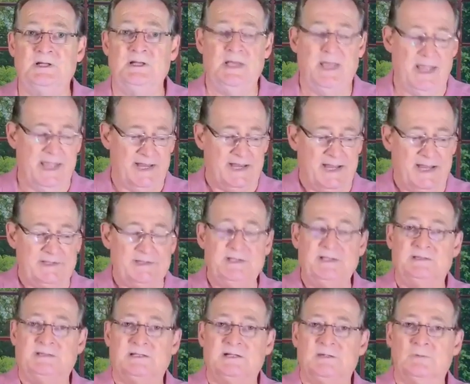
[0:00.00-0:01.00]
And I
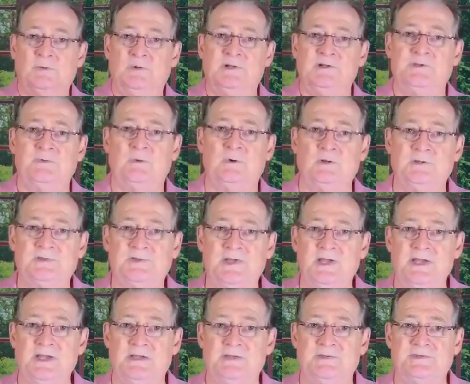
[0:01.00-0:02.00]
declare what his word
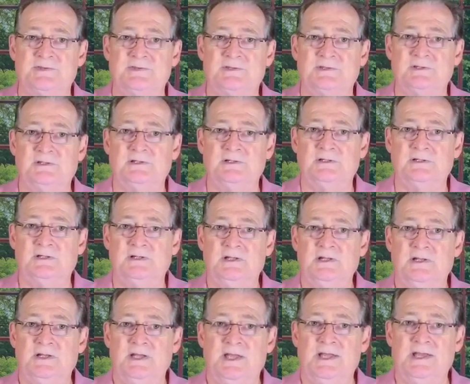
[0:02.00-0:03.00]
says.
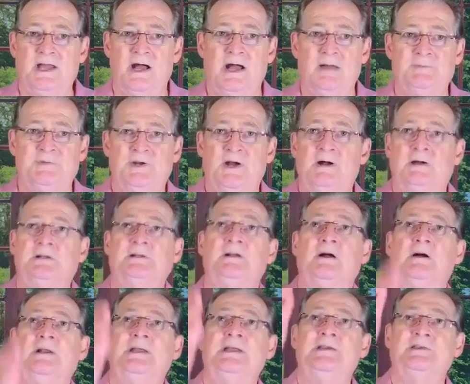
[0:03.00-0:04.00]
And now I'm talking
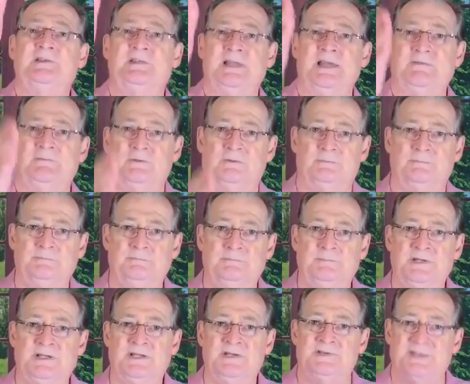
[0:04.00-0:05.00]
on his level
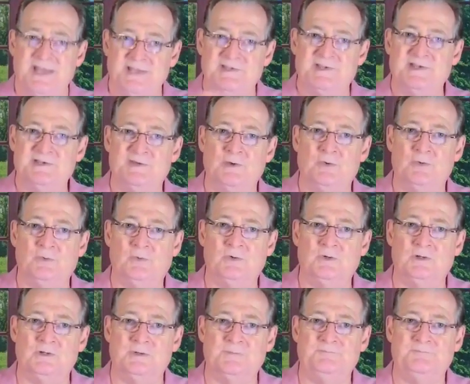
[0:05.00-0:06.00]
because that's his own
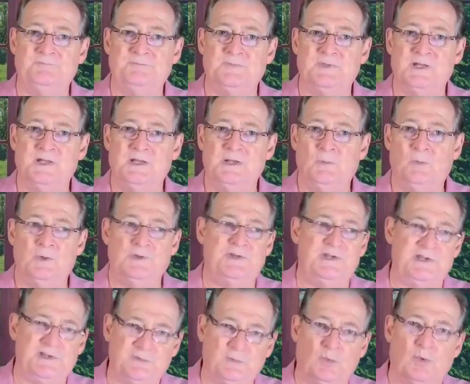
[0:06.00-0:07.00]
word, which
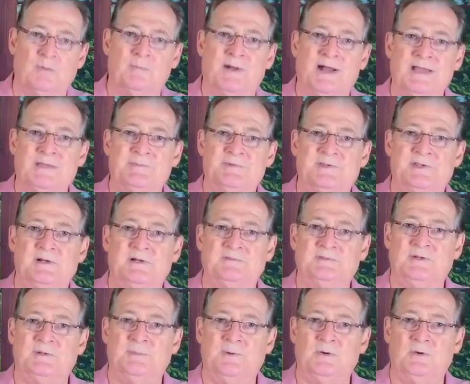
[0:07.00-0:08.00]
he swore by himself
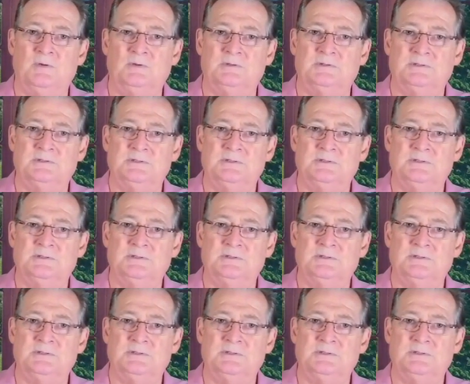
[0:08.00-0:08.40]
to uphold.